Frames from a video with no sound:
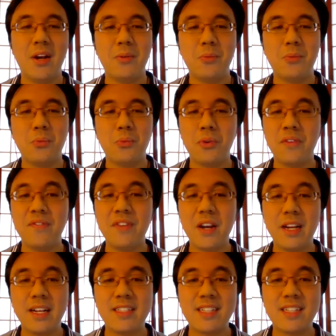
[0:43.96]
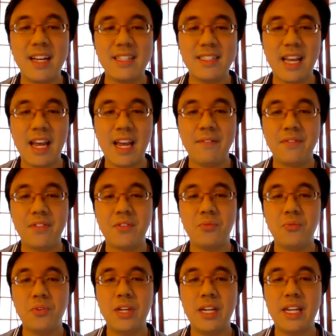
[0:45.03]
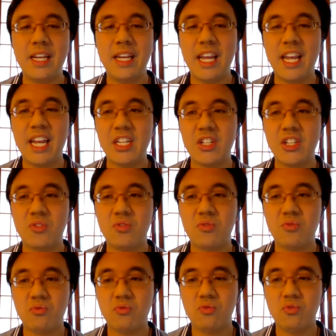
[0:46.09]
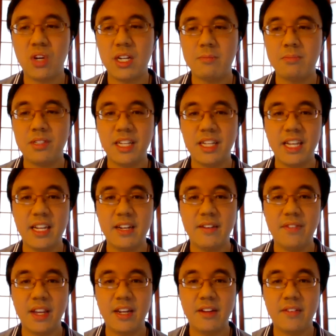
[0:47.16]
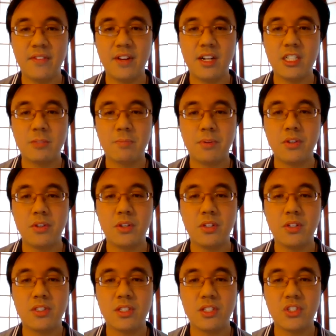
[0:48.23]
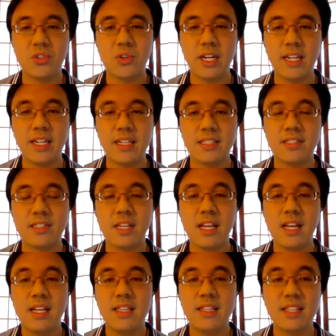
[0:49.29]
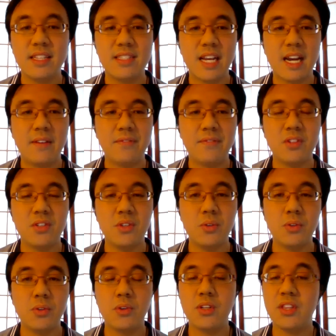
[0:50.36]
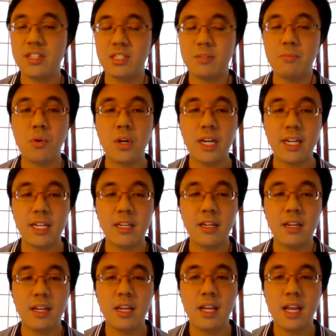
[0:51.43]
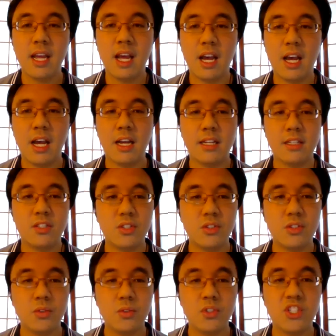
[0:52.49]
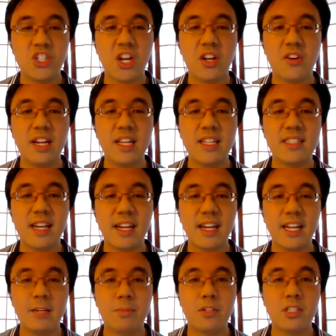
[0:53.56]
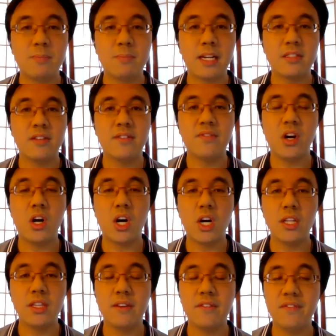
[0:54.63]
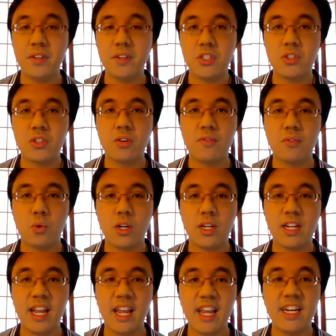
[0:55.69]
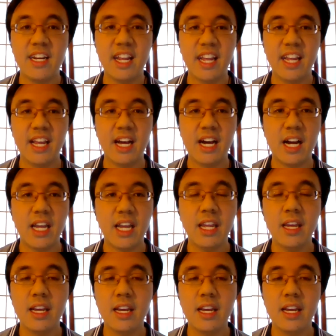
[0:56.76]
We're very excited to have three incredibly innovative entrepreneurs joining us this afternoon or this morning to share their insight and perspective on the future of work and AI.